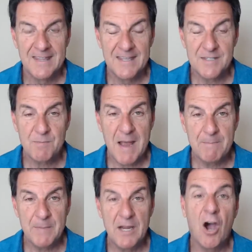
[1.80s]
This
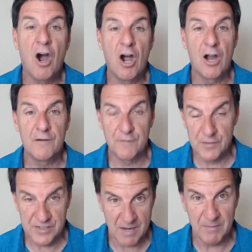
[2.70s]
might be hard for
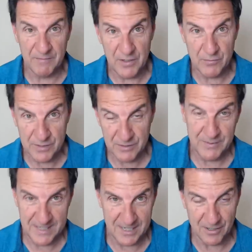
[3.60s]
some of you to
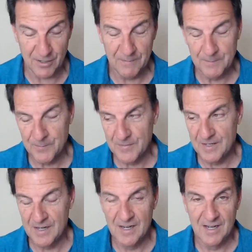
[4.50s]
hear.
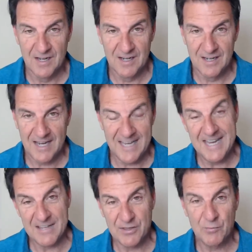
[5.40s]
And
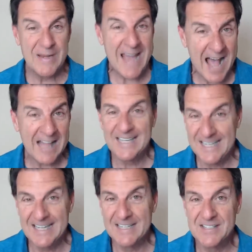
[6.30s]
yet the
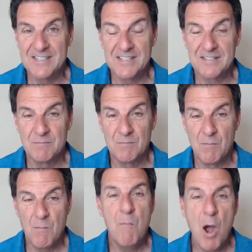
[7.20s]
reality is is
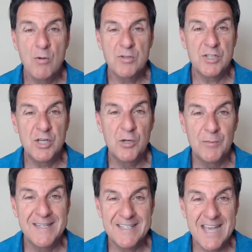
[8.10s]
most
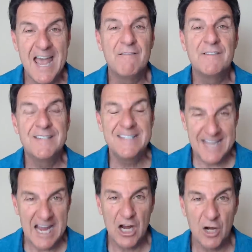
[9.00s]
humans have
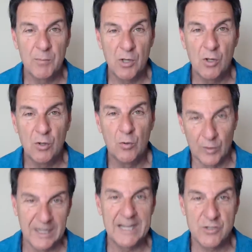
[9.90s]
terrible
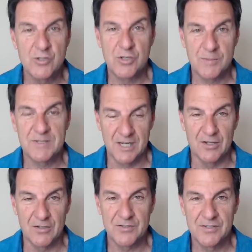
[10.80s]
relationship
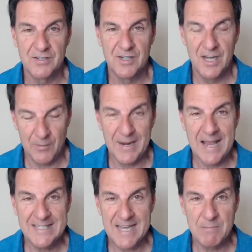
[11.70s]
skills. And when I
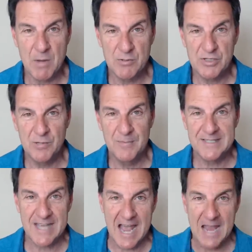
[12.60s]
say most
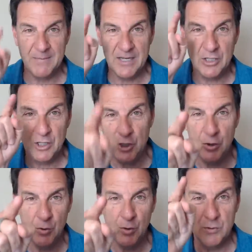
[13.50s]
humans, I mean
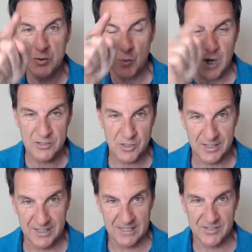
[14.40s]
you who's
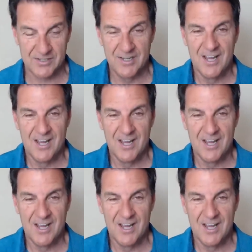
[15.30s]
watching this.